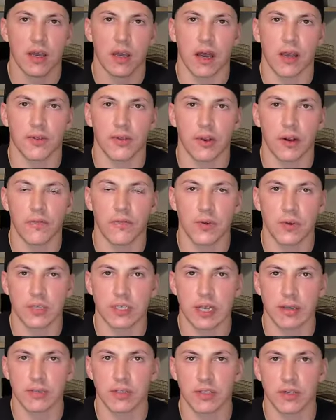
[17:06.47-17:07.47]
I thought a few
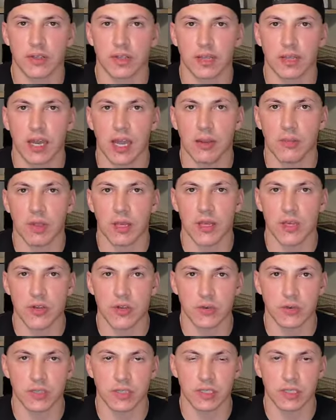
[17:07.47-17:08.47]
times during the game they
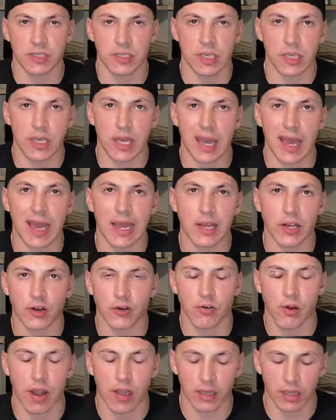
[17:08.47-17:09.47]
used Zeke
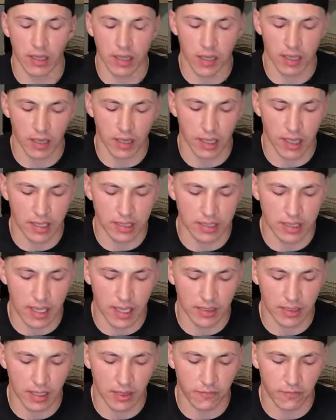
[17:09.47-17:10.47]
incorrectly against
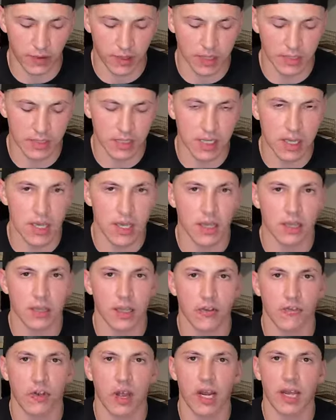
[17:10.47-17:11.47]
that defense.
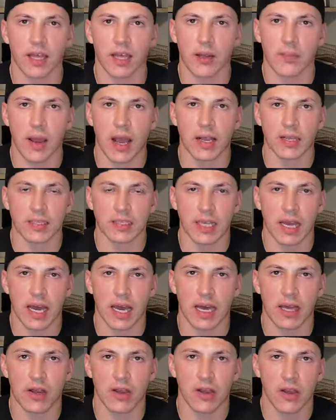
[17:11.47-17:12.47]
They try to get him
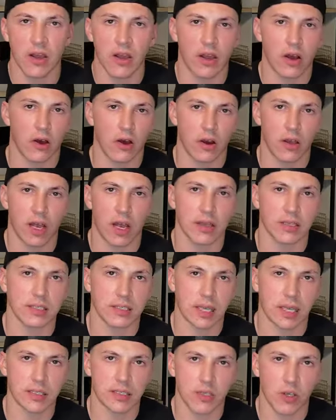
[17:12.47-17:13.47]
outside on an
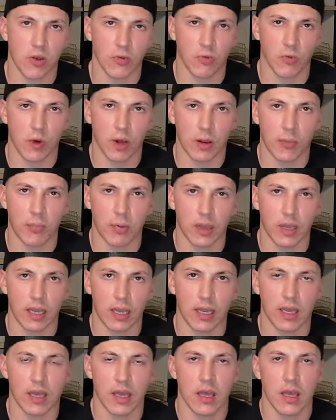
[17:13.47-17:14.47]
outside zone running
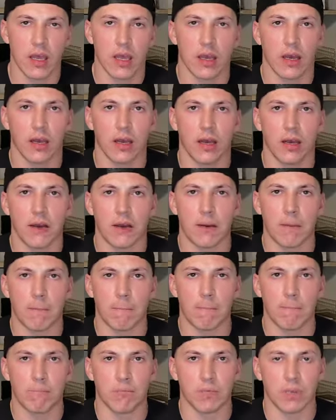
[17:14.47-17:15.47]
play.
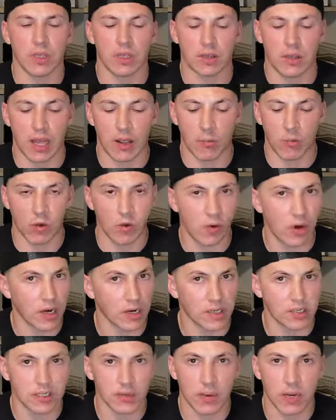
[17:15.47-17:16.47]
Um, you know, that
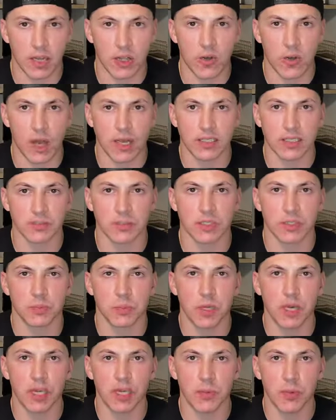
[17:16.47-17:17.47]
requires somebody who has some
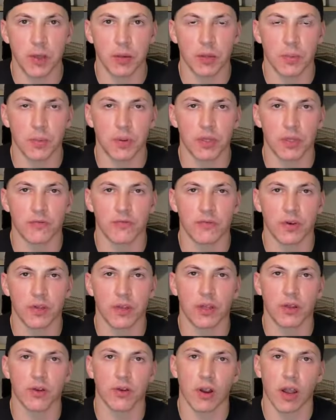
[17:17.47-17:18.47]
speed to be able to put the foot
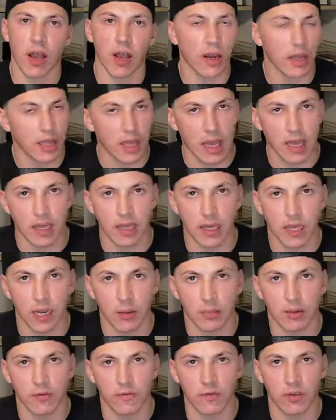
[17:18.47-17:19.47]
in the ground and, and get
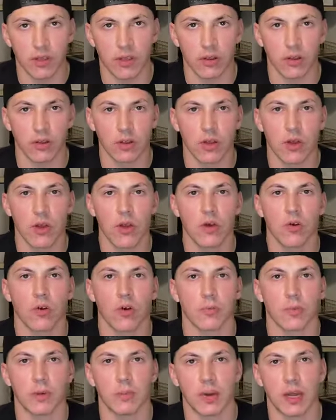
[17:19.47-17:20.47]
up the field
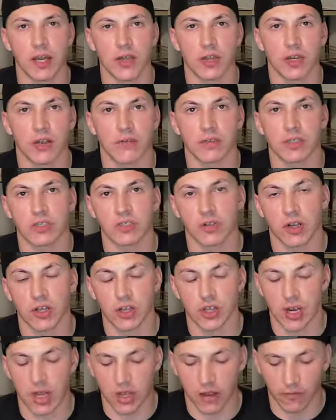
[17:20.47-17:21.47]
or be patient enough to
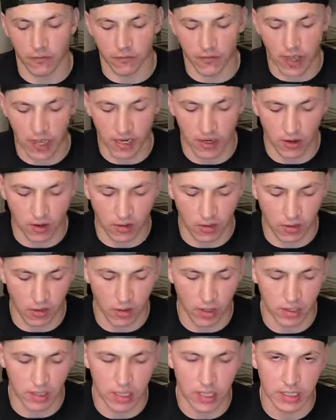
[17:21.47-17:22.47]
stretch it out and find a
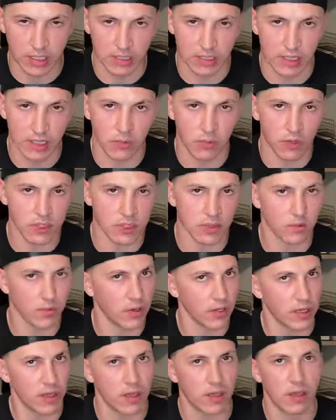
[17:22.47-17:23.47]
hole. And, and Zeke wasn't
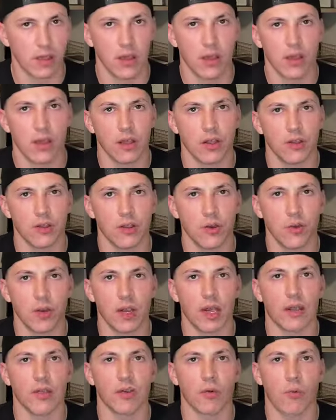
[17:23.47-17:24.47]
really
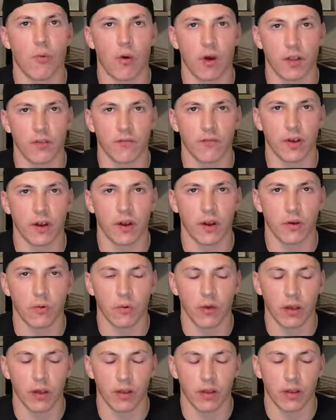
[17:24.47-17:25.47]
doing either one very
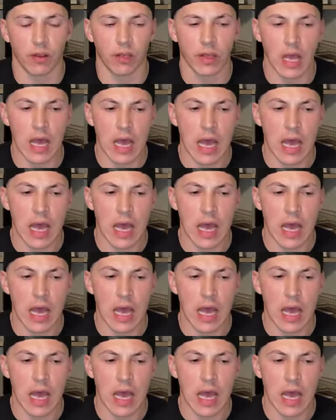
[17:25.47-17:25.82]
well.